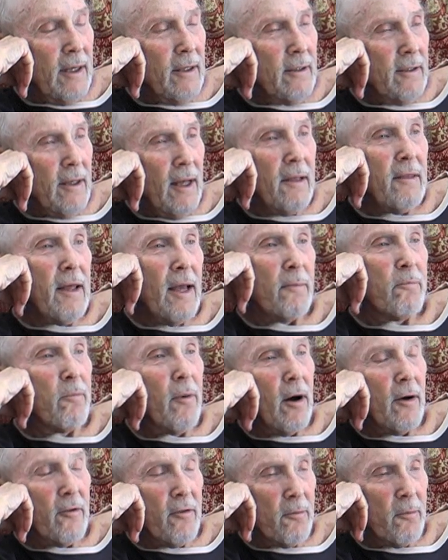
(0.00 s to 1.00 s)
That
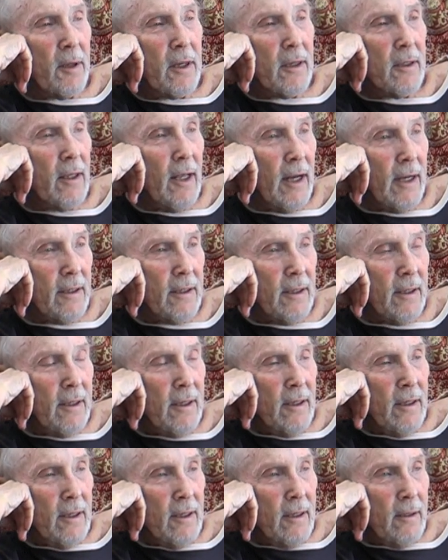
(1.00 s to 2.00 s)
bothers me a lot.
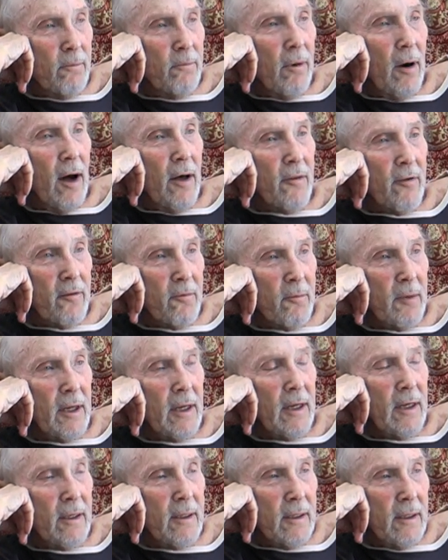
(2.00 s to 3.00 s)
Bothers
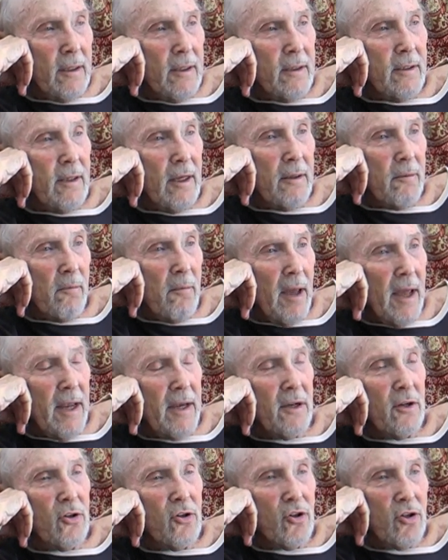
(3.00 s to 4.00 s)
me that
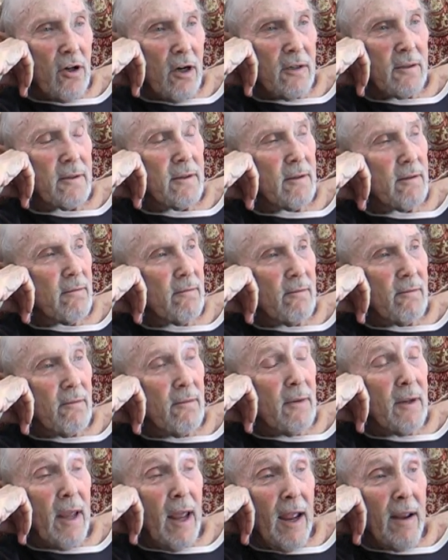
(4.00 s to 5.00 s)
men just
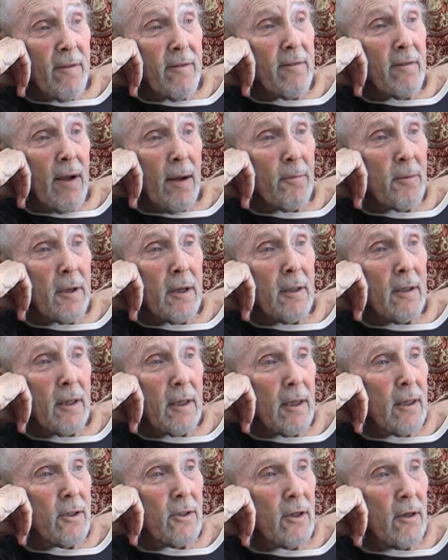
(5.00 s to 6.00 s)
can't stop killing
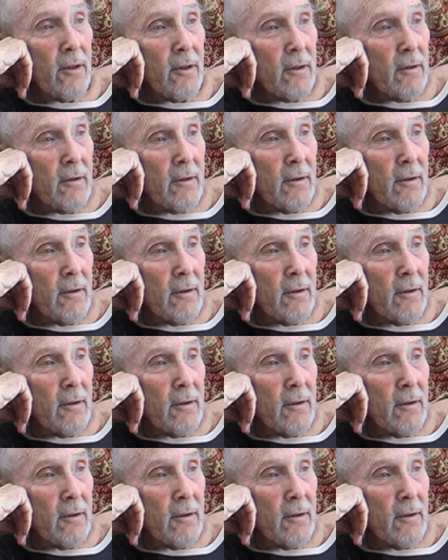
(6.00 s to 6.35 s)
each other.